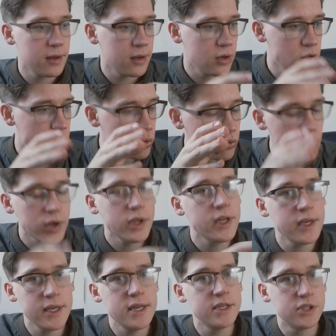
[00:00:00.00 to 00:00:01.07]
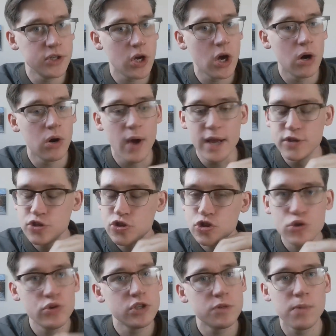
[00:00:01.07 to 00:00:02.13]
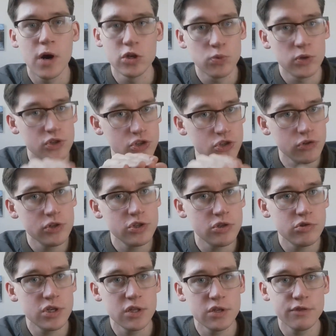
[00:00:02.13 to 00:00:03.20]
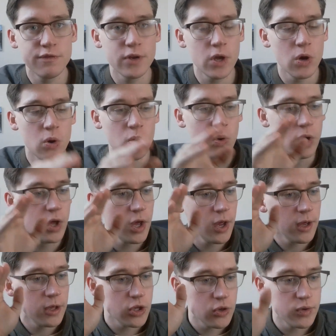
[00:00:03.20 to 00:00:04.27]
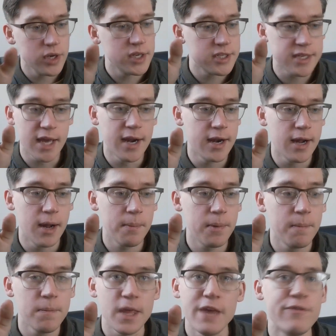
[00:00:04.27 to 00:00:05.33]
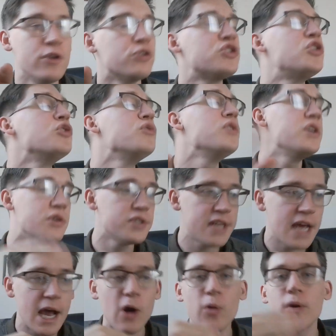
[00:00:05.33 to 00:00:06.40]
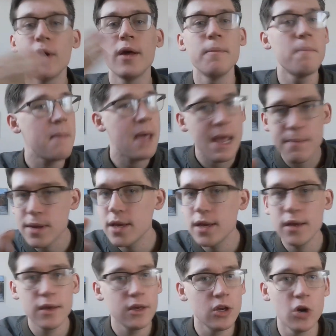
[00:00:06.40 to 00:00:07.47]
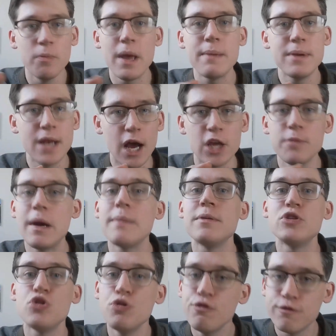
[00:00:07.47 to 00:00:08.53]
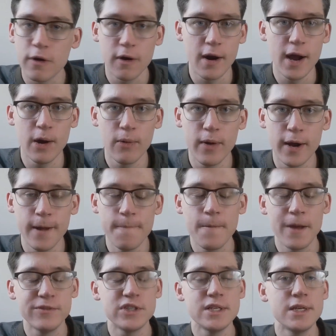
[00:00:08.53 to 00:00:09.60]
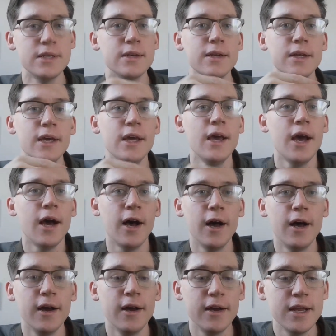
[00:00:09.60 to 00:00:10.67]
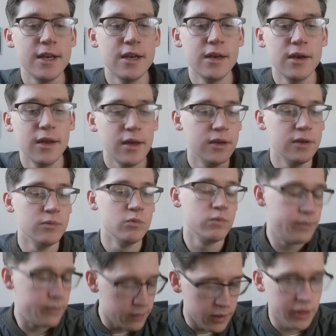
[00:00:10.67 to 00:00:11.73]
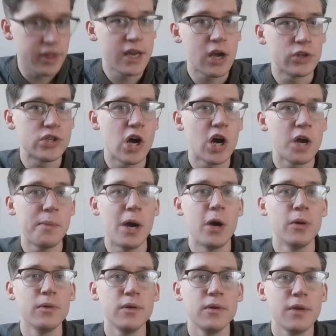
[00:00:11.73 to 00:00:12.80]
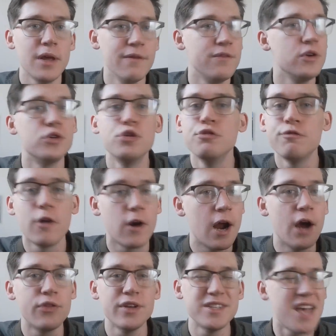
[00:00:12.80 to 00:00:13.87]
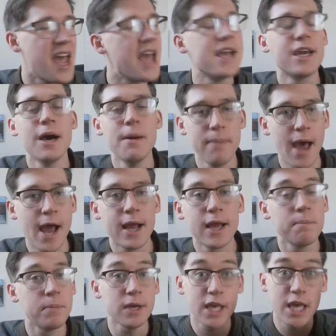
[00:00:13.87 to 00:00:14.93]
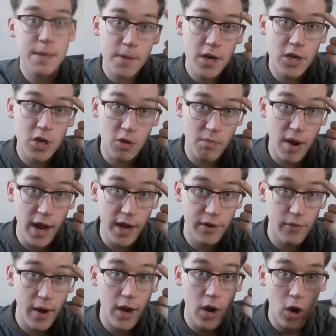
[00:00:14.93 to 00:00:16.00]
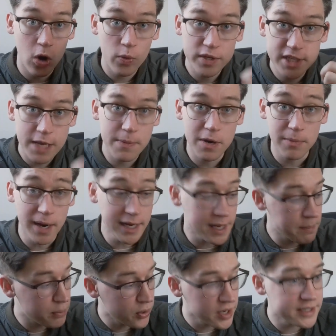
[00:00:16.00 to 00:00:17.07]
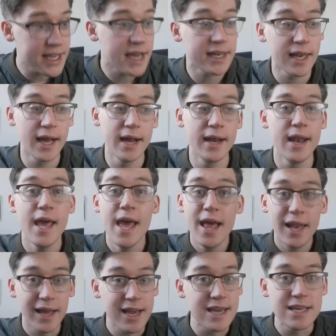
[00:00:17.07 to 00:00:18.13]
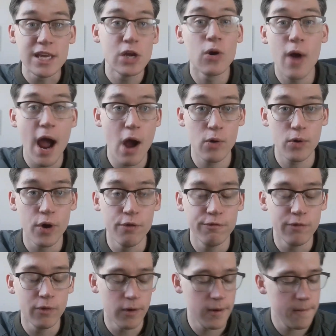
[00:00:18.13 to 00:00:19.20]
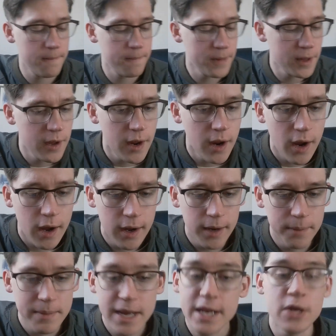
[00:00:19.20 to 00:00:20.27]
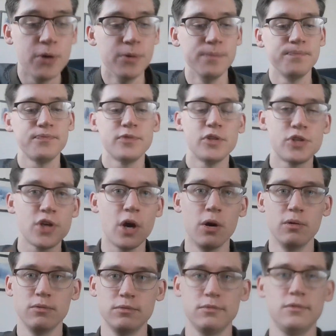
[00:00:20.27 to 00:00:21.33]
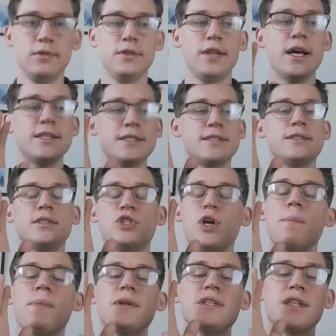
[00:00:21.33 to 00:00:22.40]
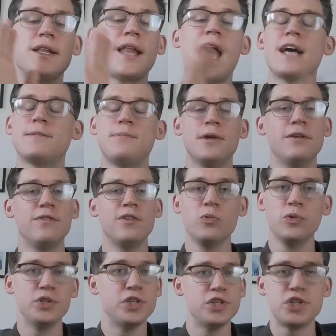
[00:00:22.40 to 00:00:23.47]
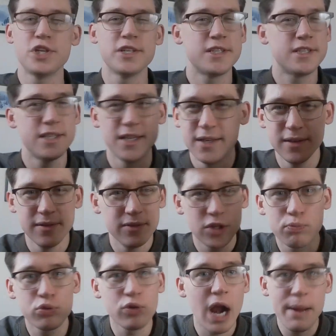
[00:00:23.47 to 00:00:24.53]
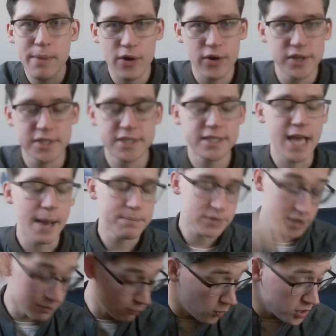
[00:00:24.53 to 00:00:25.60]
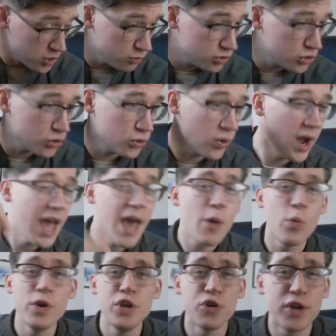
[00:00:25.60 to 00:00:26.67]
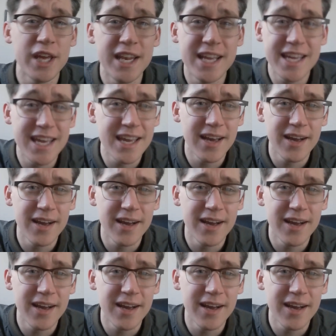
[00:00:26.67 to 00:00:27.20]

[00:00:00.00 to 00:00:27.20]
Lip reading: you really need to go as soon as possible. As soon as you see this video, you need to set it up. If you're 2 years out, maybe not. You might be too far out, right? I've seen in a thing I'll talk about, if you're too far out, they say, hey, come back. But keep it in your mind, right? Always keep it in mind. Put a deadline, like a year out. Go for it. Anywho, so let's jump into the last bit of it, which is just the primary steps of what you do when you're getting